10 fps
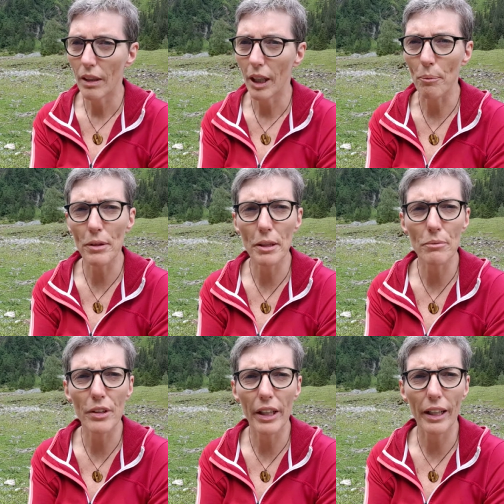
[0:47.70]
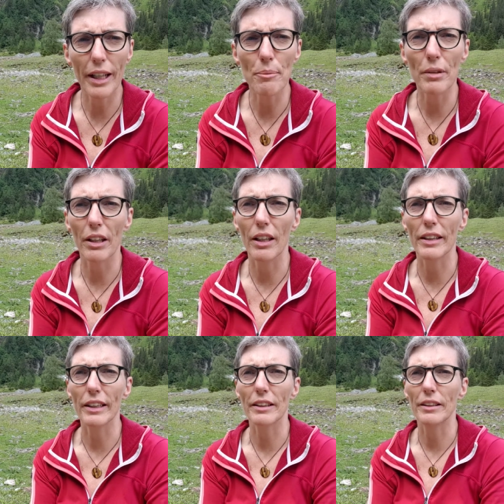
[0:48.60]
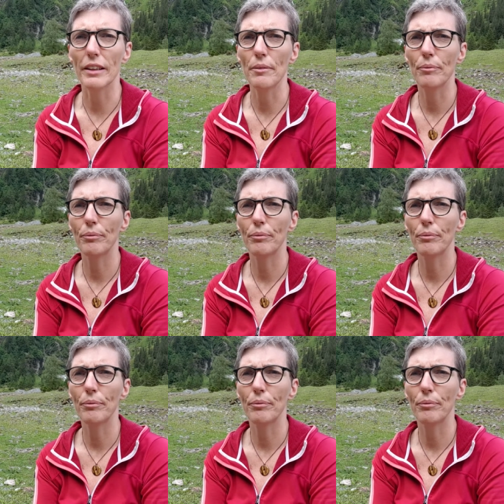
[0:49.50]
helping them reclaim their identity,